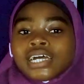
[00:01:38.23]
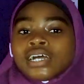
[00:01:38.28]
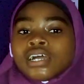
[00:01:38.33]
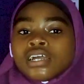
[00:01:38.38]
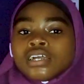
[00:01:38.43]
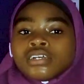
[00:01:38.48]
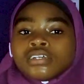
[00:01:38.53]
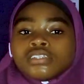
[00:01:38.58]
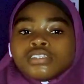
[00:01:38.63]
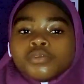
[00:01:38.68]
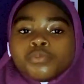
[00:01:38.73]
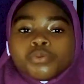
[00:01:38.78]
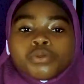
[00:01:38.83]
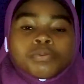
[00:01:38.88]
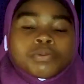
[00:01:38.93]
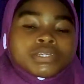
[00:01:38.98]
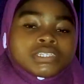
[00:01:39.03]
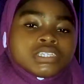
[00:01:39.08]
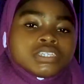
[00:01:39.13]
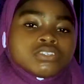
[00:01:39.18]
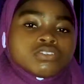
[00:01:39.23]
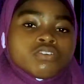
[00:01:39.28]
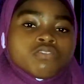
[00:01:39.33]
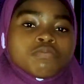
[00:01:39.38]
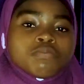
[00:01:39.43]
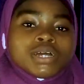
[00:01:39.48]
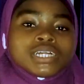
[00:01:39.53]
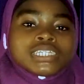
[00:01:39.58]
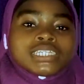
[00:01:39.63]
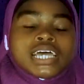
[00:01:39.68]
the properties of
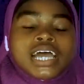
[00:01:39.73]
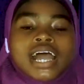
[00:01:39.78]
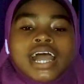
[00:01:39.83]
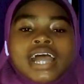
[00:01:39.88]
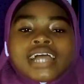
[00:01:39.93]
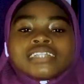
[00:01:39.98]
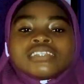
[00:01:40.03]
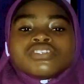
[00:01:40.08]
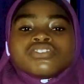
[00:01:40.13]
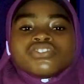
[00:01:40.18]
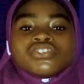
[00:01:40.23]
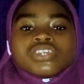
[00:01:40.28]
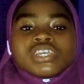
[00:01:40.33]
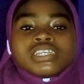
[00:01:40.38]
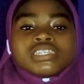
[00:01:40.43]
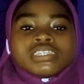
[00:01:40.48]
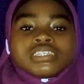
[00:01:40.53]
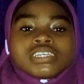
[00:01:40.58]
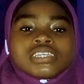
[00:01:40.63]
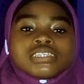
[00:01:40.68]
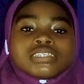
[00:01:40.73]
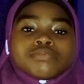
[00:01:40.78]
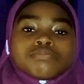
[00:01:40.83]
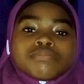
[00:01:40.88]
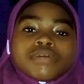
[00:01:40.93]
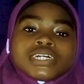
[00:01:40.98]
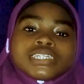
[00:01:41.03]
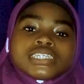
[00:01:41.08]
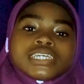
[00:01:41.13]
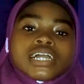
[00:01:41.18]
matter, and the changes
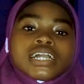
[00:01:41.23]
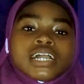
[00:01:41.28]
matter can